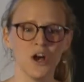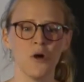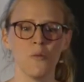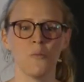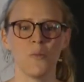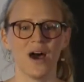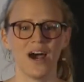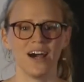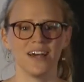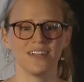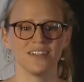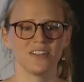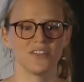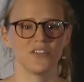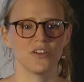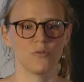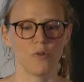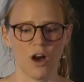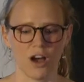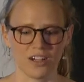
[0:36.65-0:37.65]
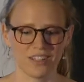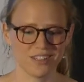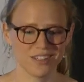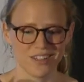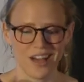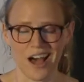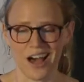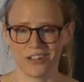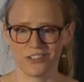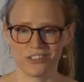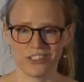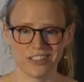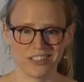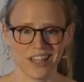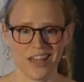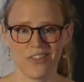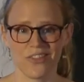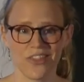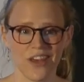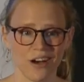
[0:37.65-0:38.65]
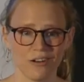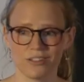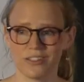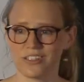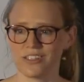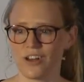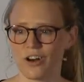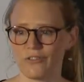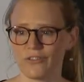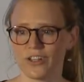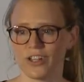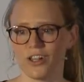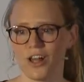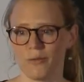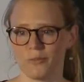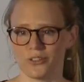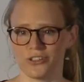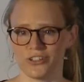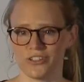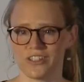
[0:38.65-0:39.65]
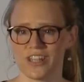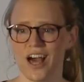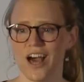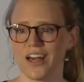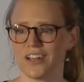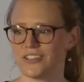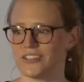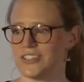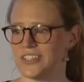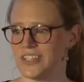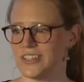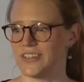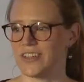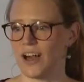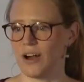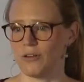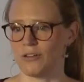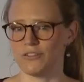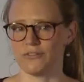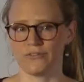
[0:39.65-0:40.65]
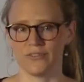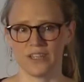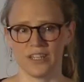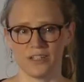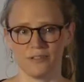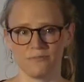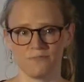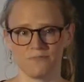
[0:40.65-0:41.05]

but the rocks hundreds and thousands of kilometers underneath our feet.